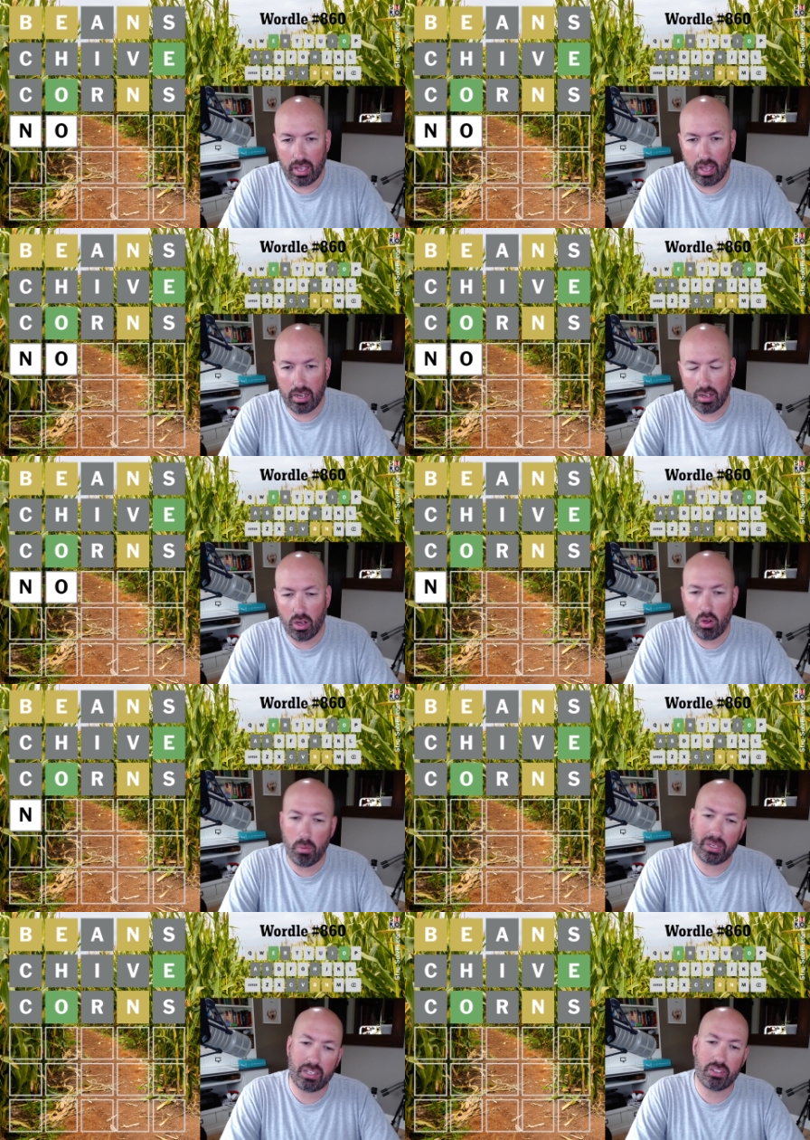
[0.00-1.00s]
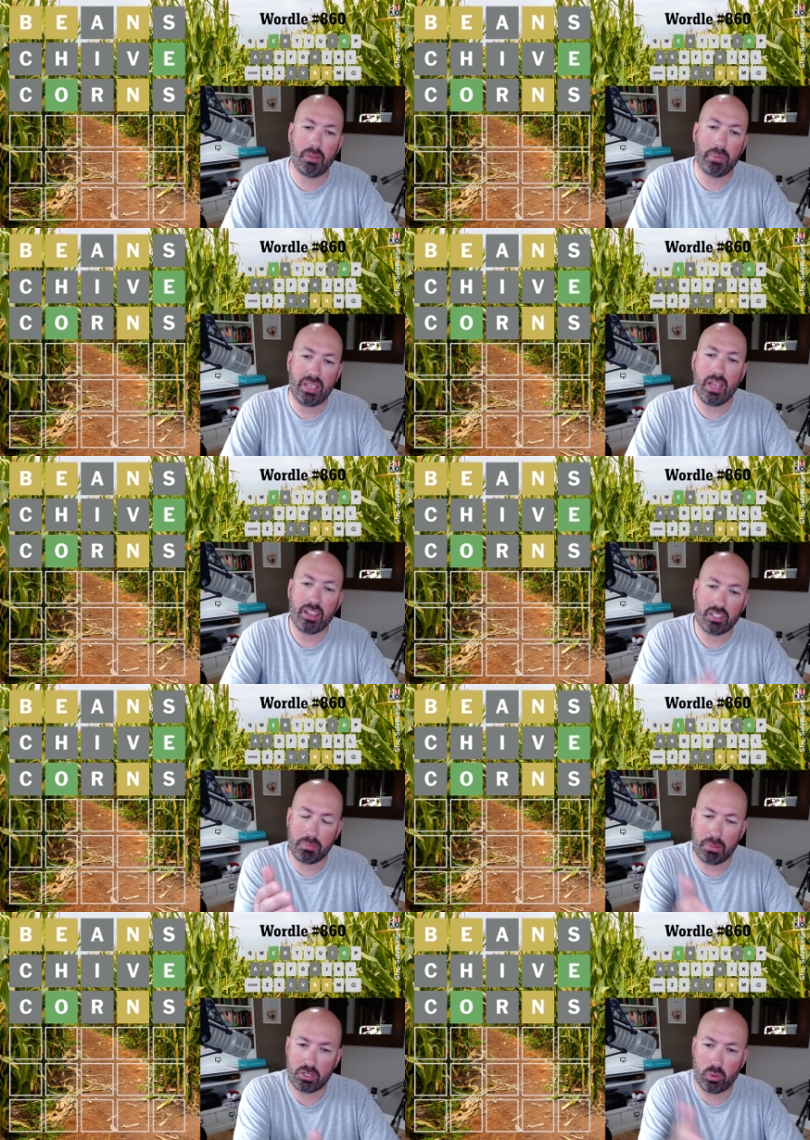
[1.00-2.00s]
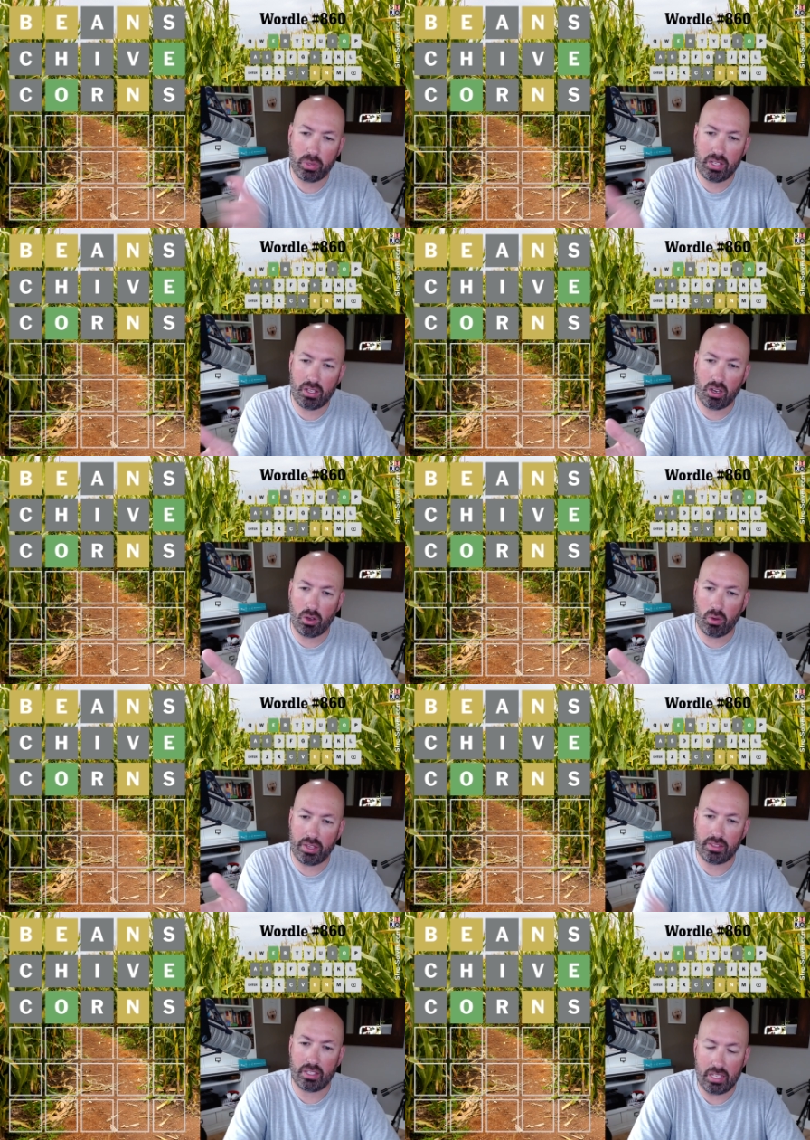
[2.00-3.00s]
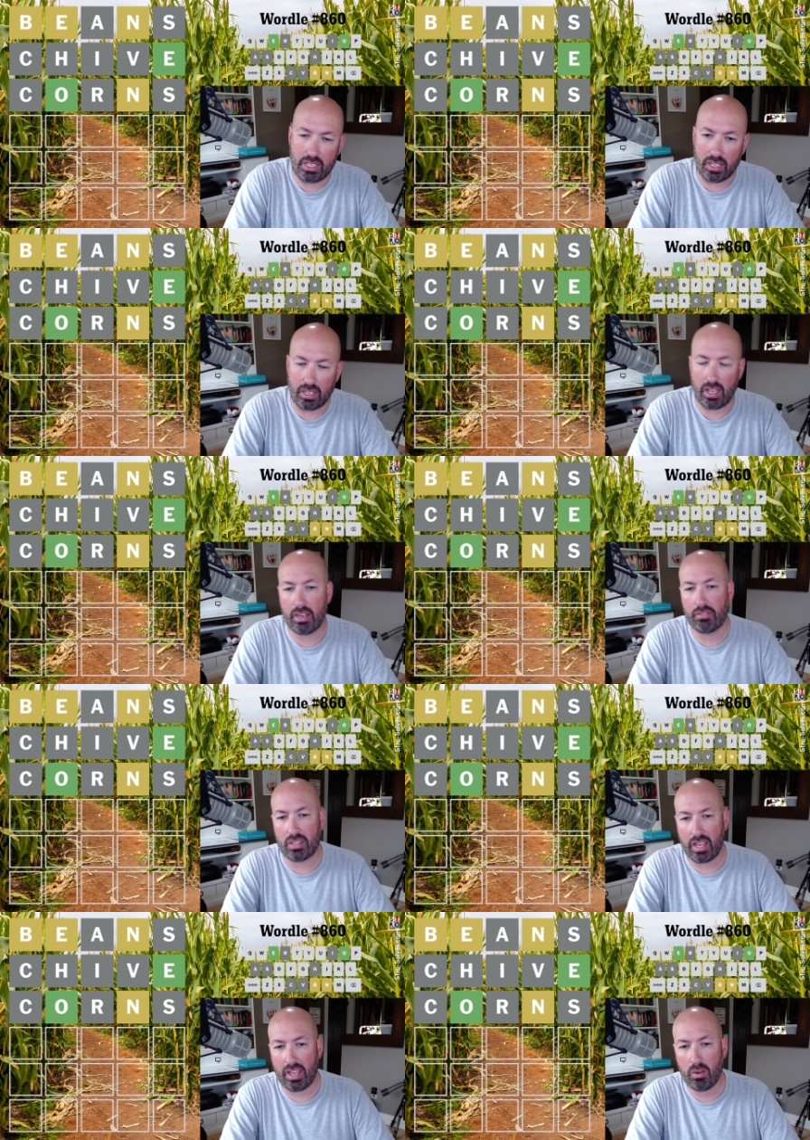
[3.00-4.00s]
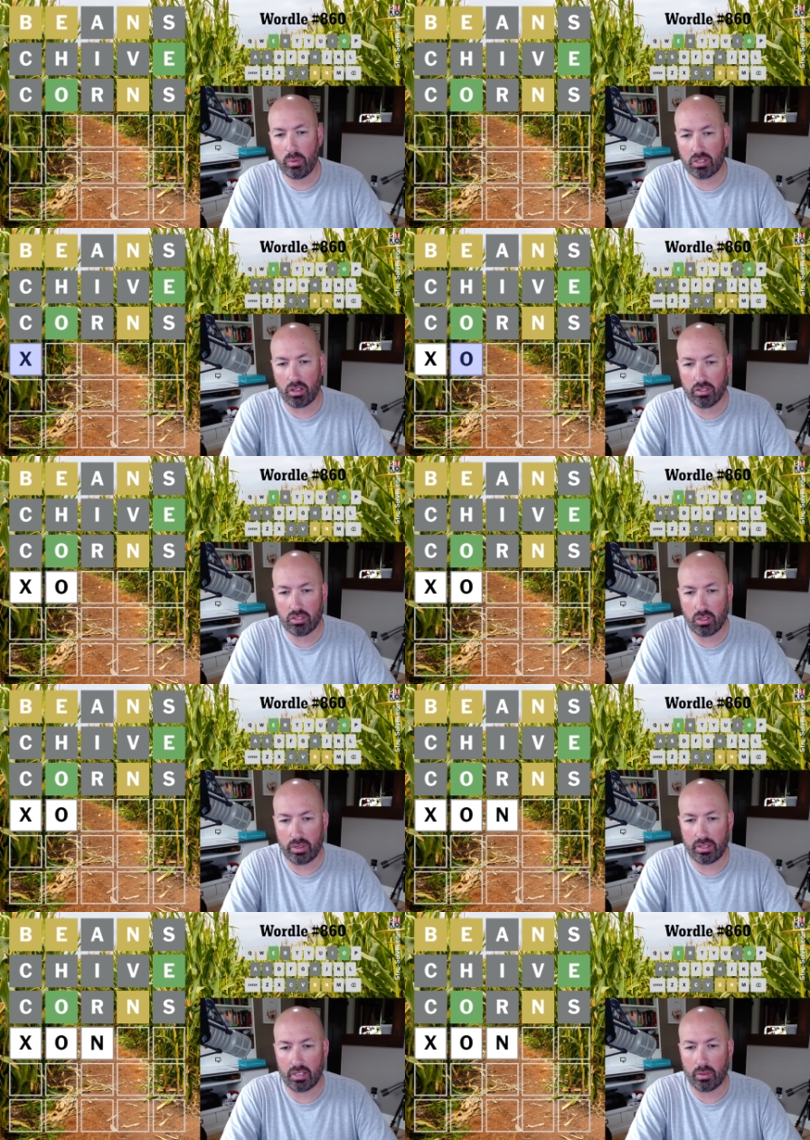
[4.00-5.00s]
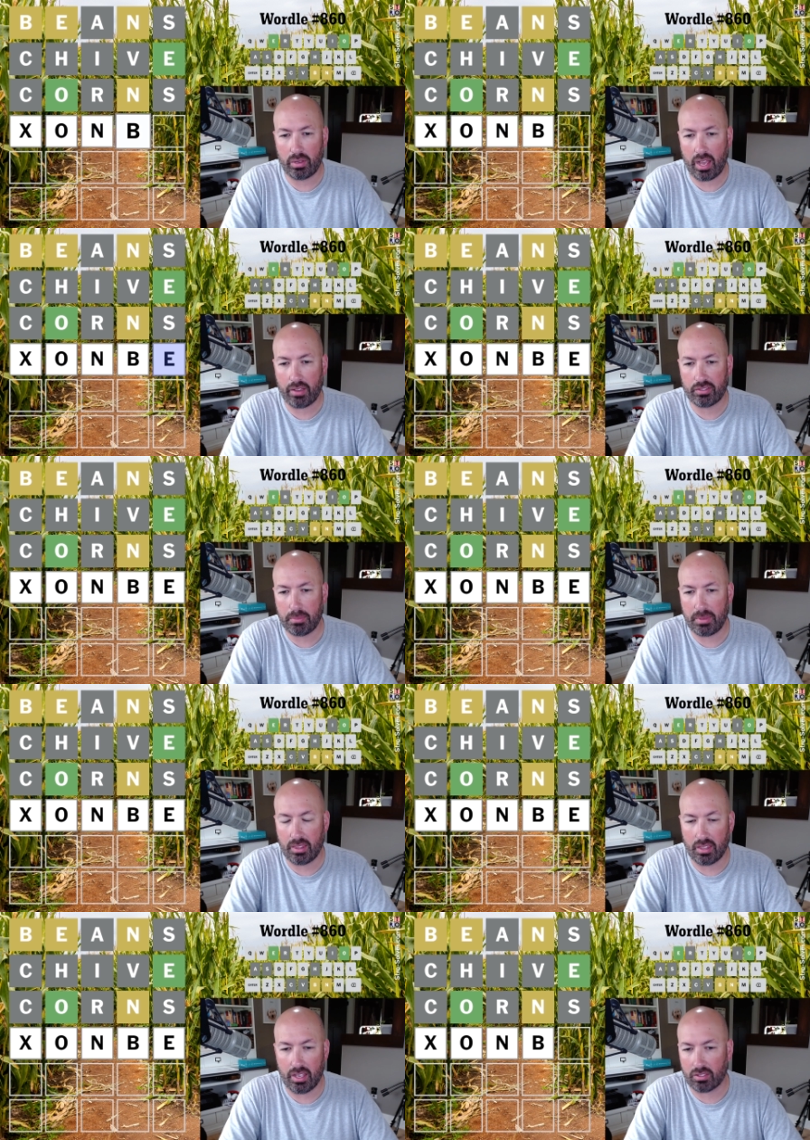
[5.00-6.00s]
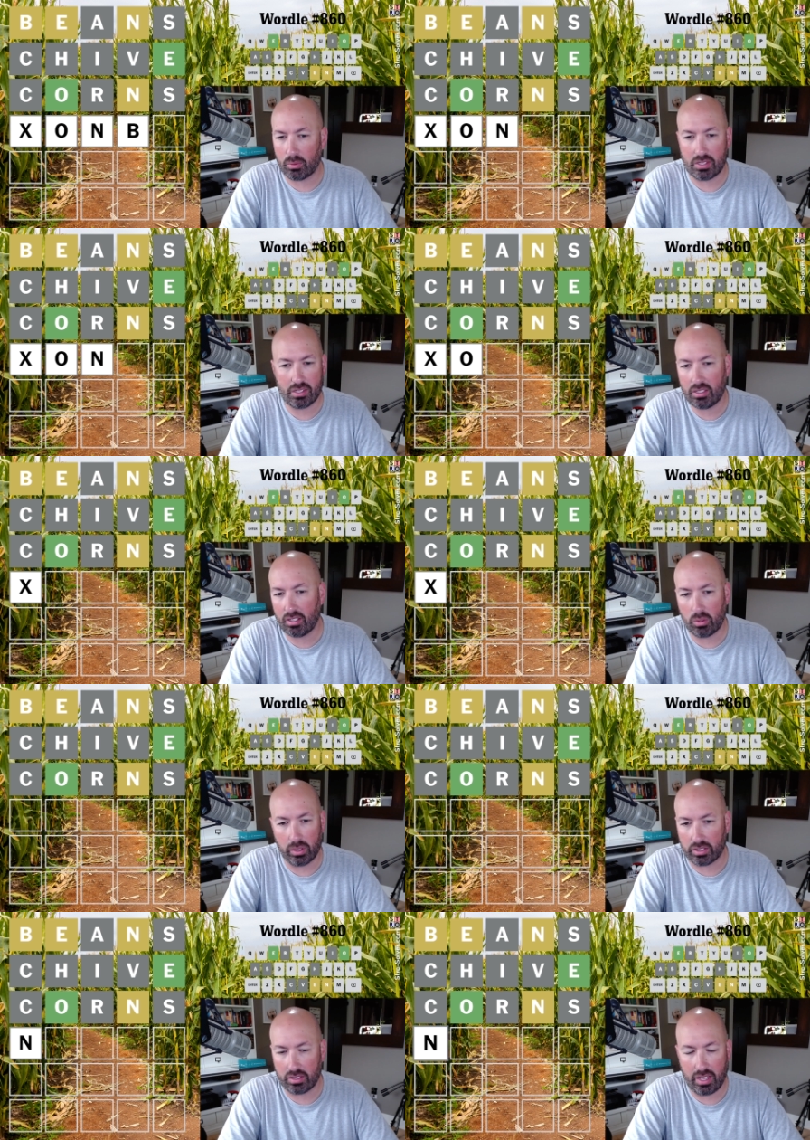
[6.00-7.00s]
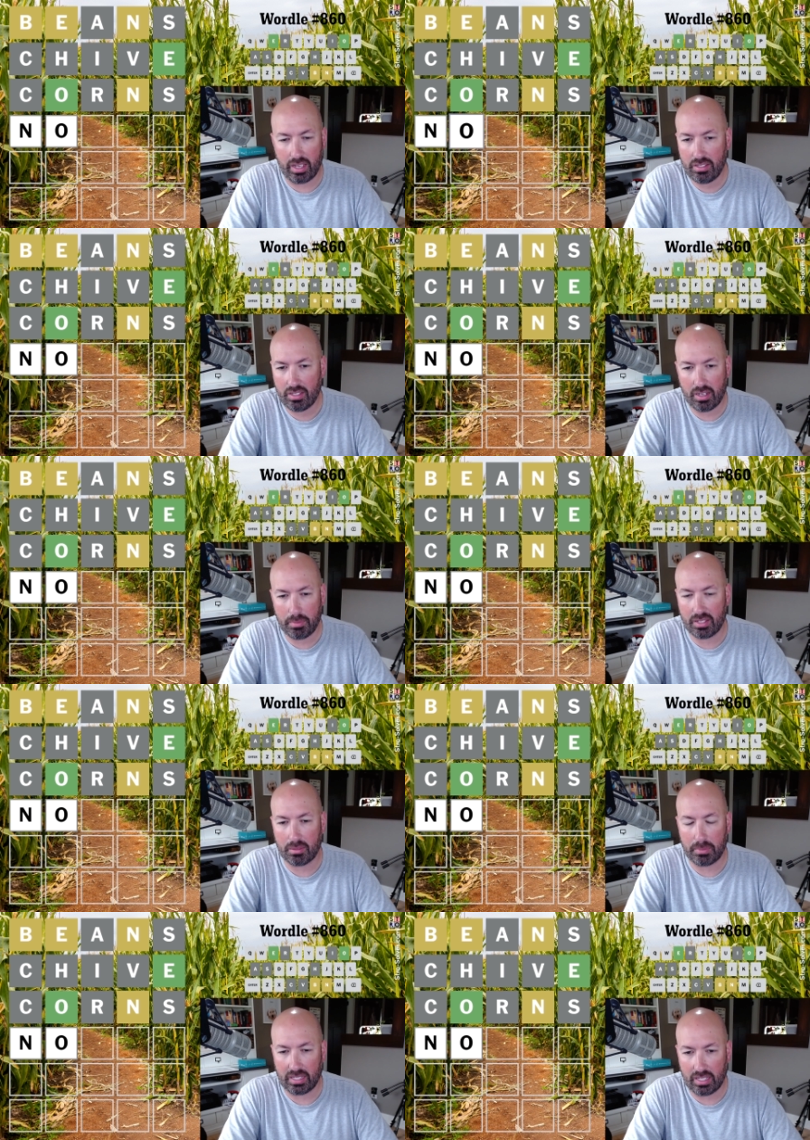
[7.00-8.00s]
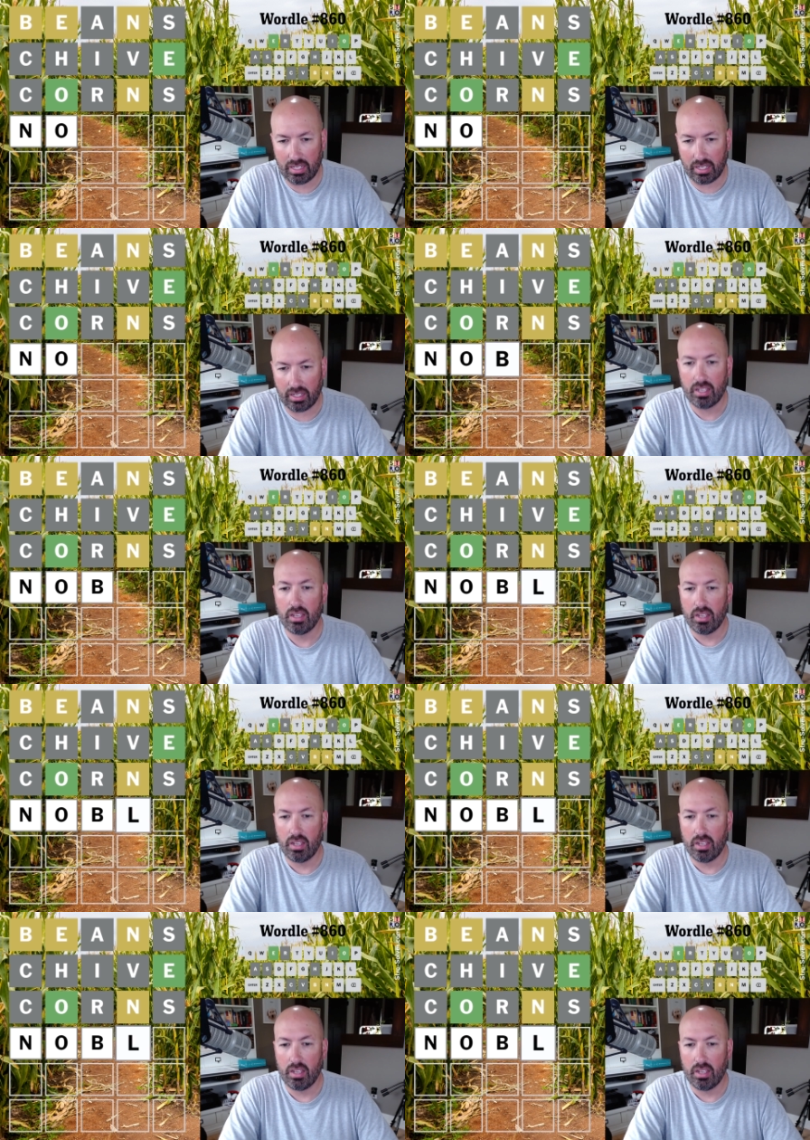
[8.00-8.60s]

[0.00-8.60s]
N O because the B has to be between the O and the E, and if the N was also in there, it would have to be this, which isn't gonna work. So the N's gotta be at the beginning.